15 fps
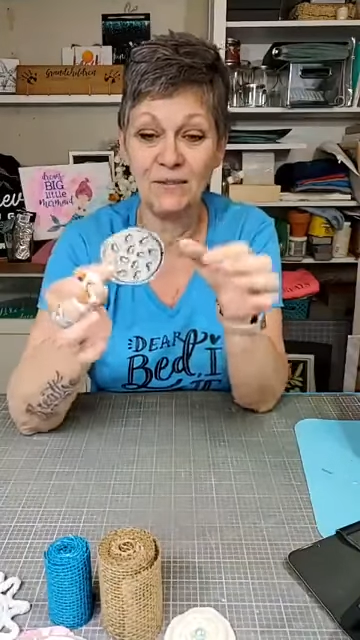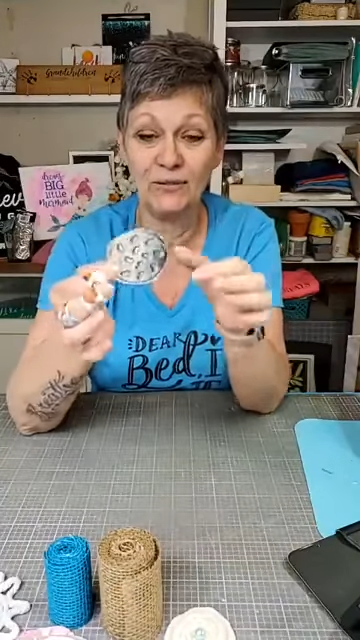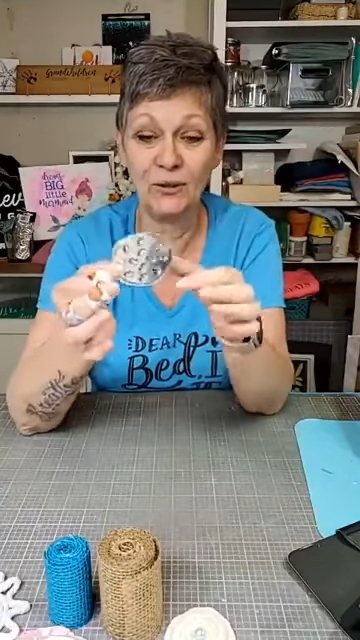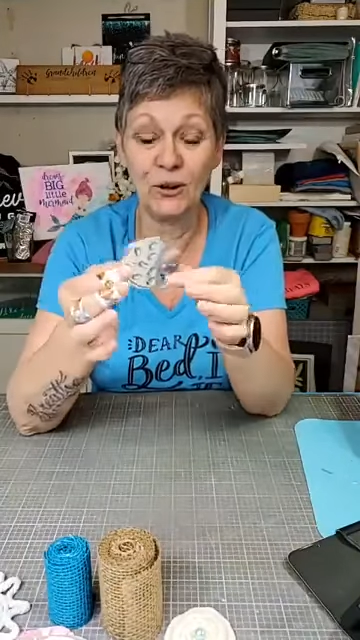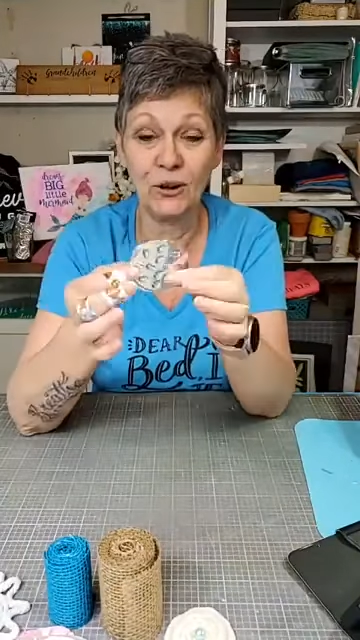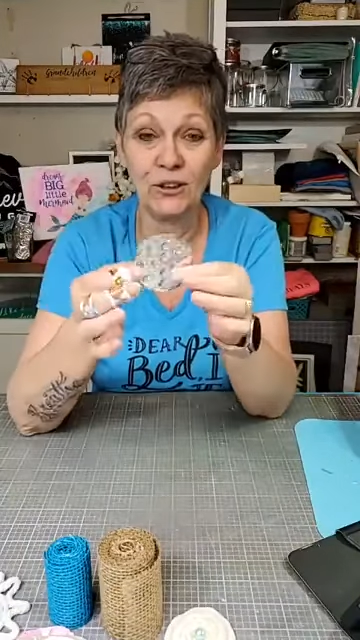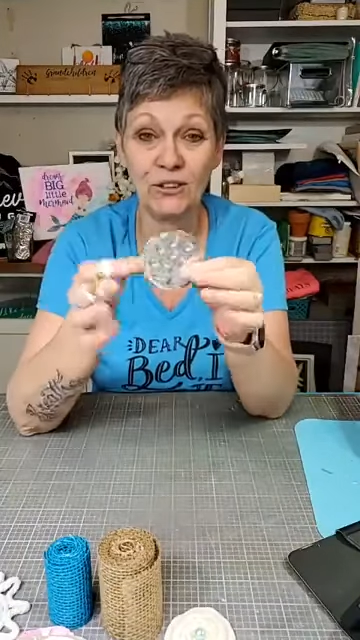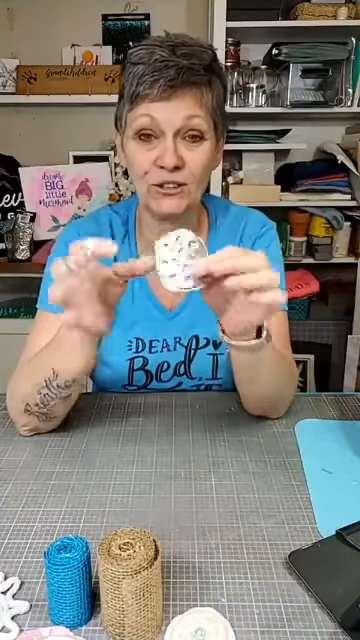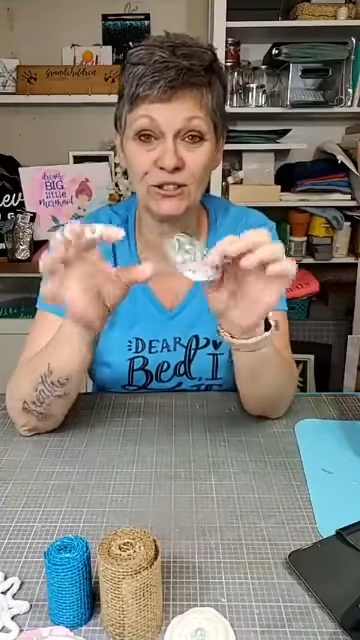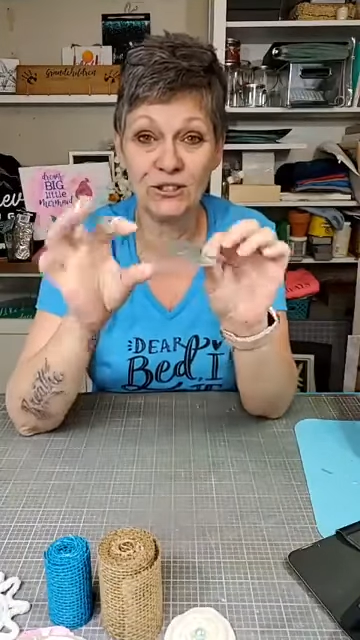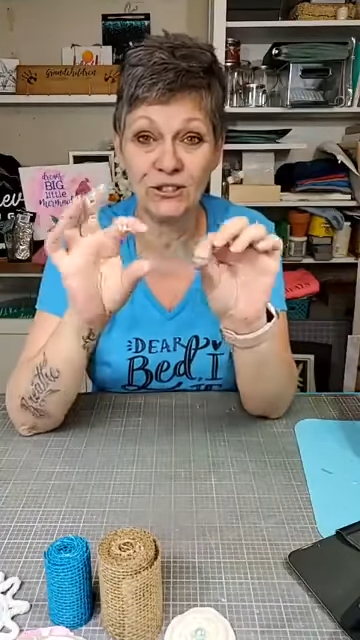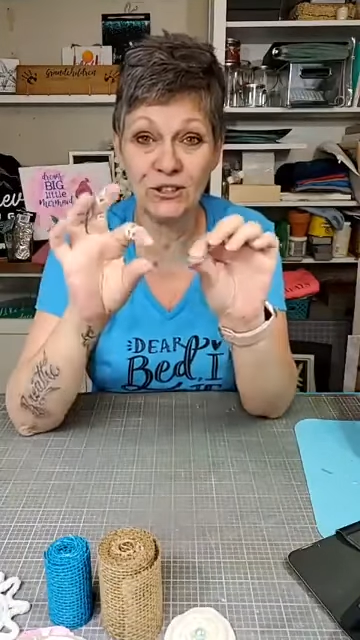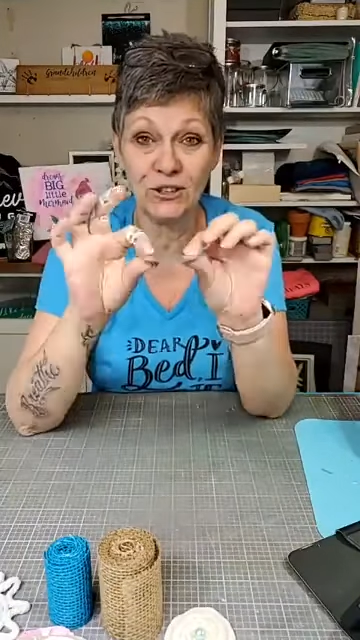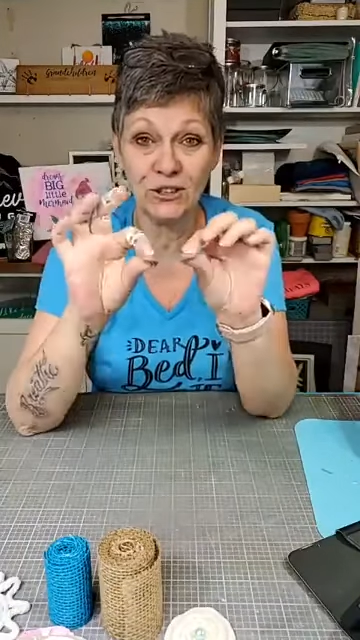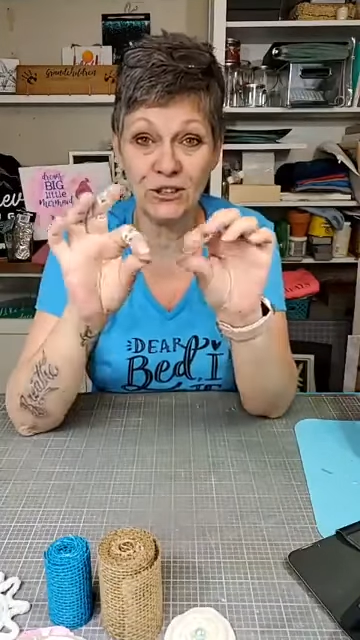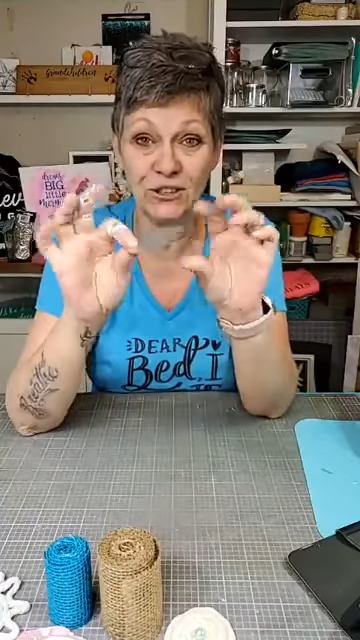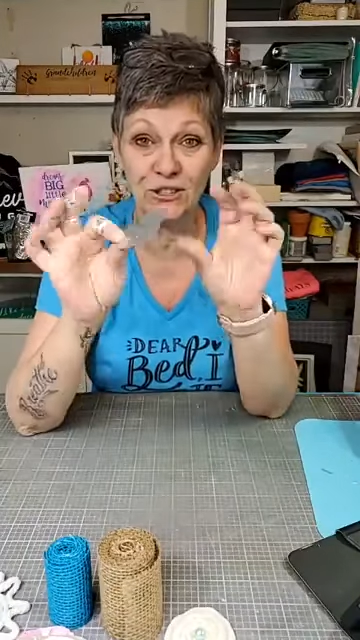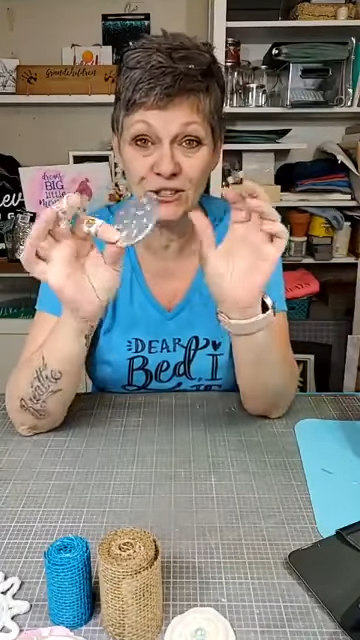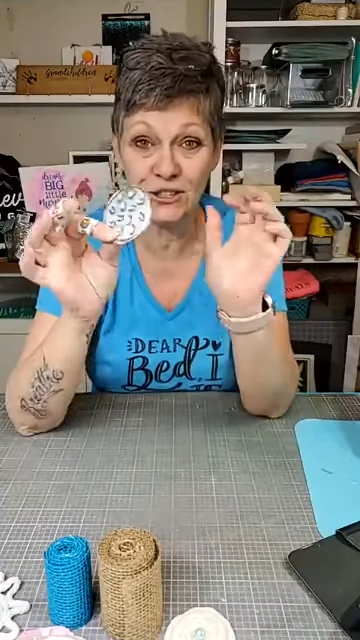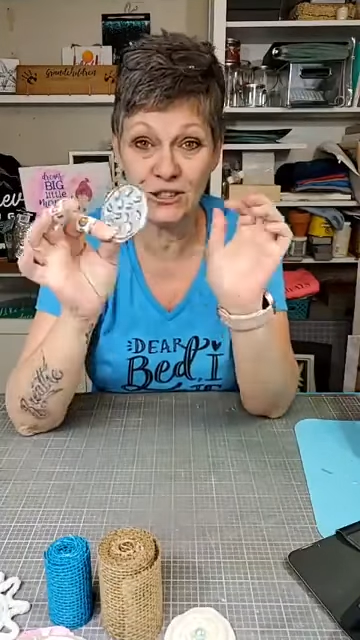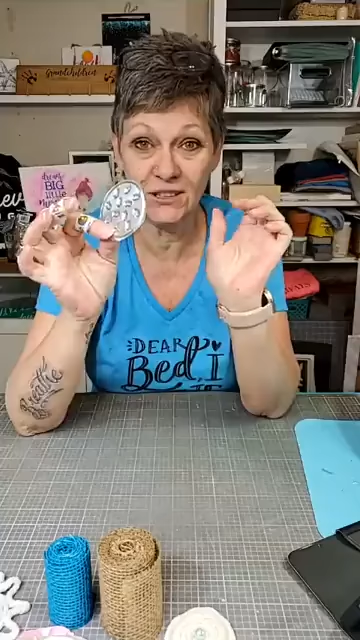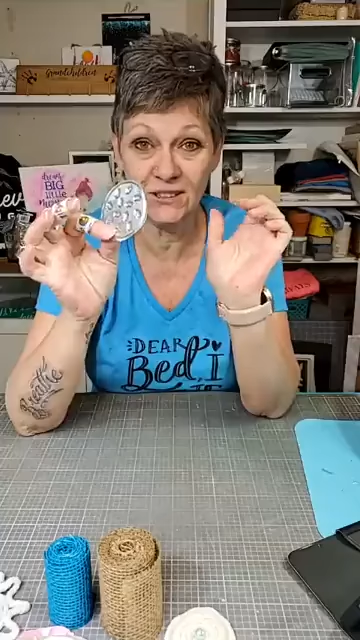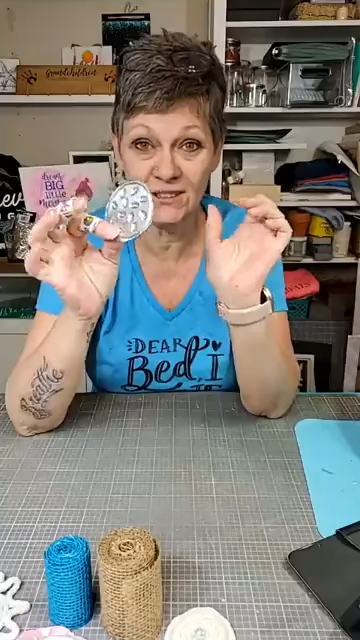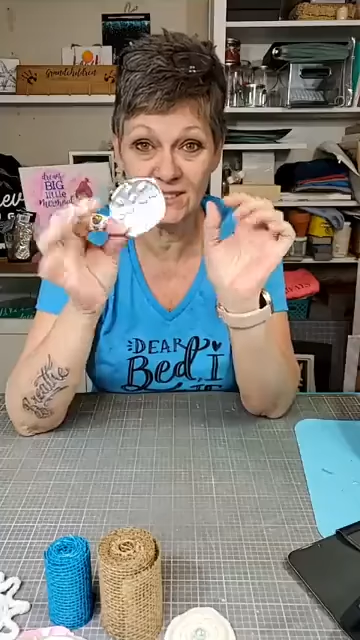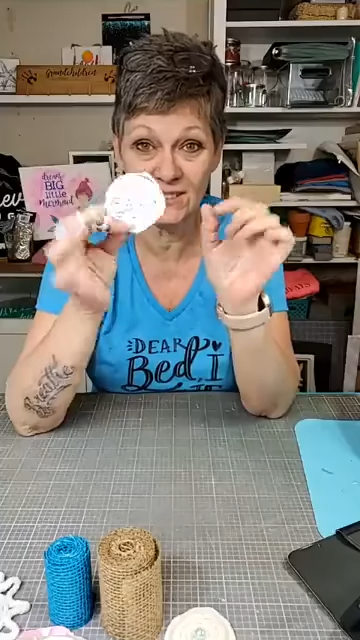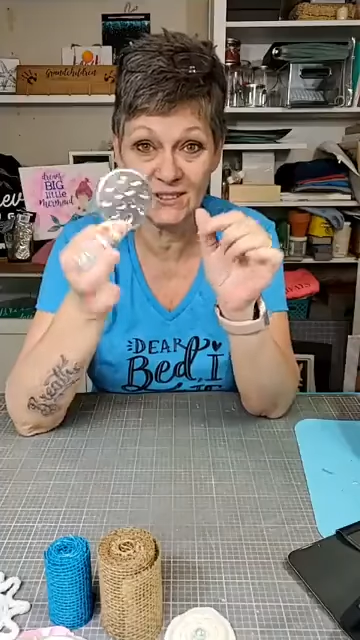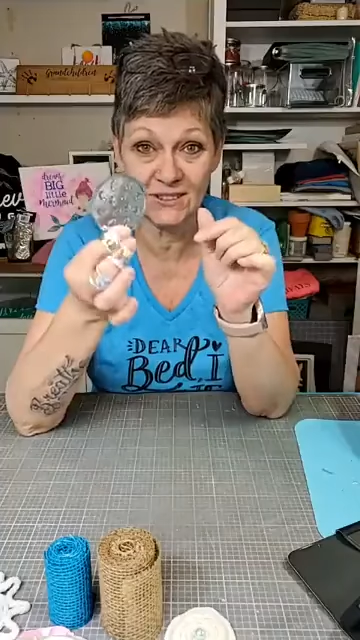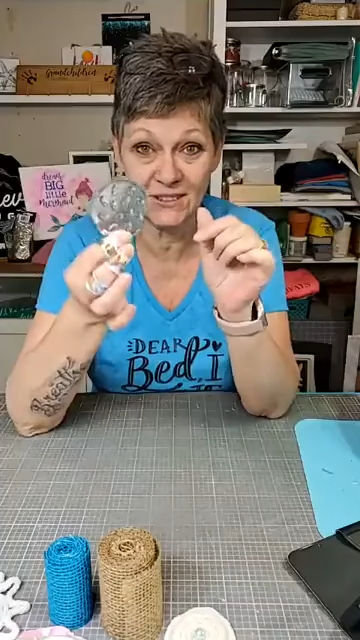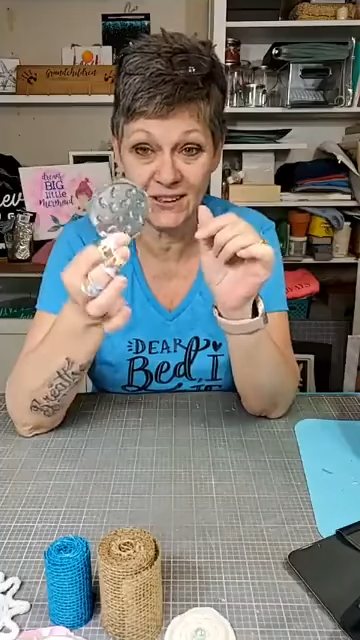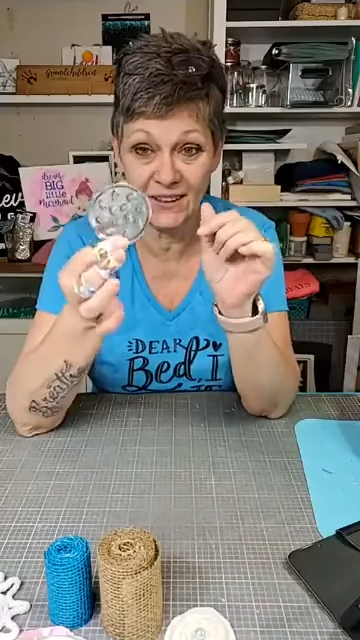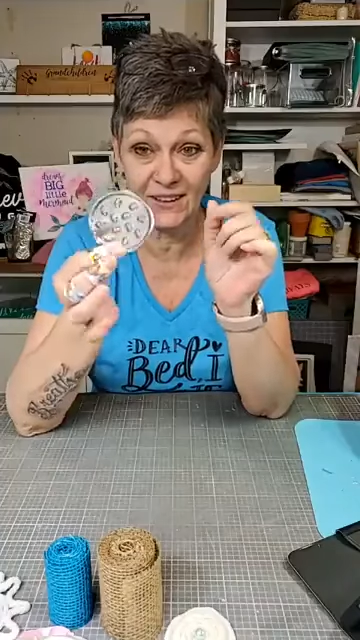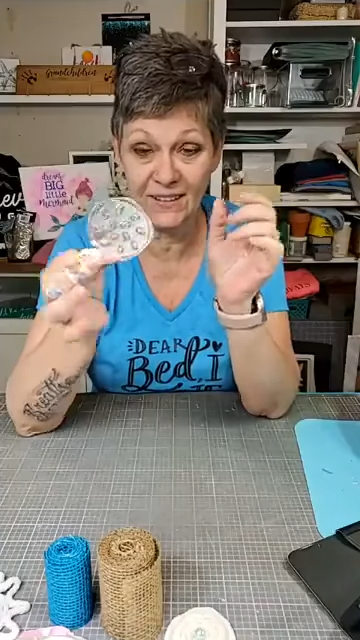foil cookie sheets.